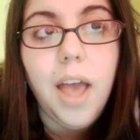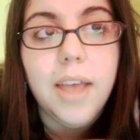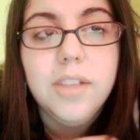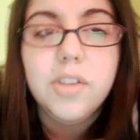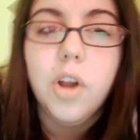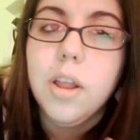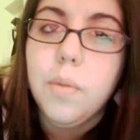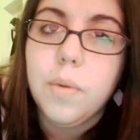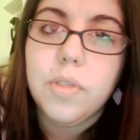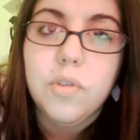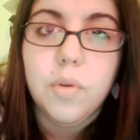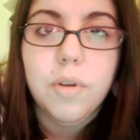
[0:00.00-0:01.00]
started
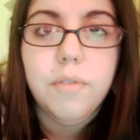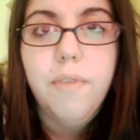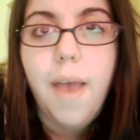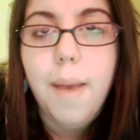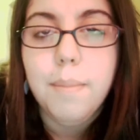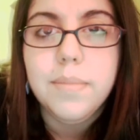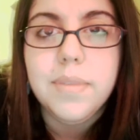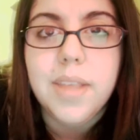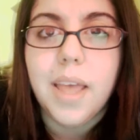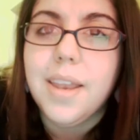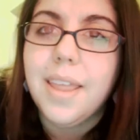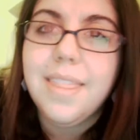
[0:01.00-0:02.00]
with sort of femmes,
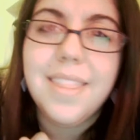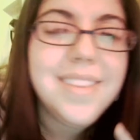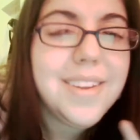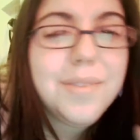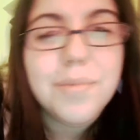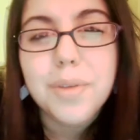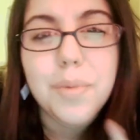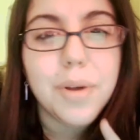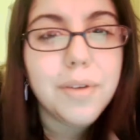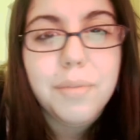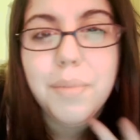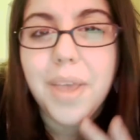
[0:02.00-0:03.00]
and it didn't really
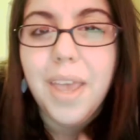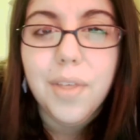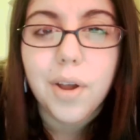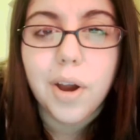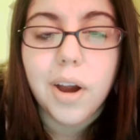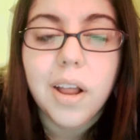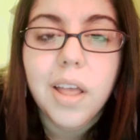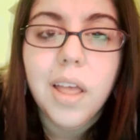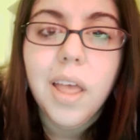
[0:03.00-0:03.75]
work for me either.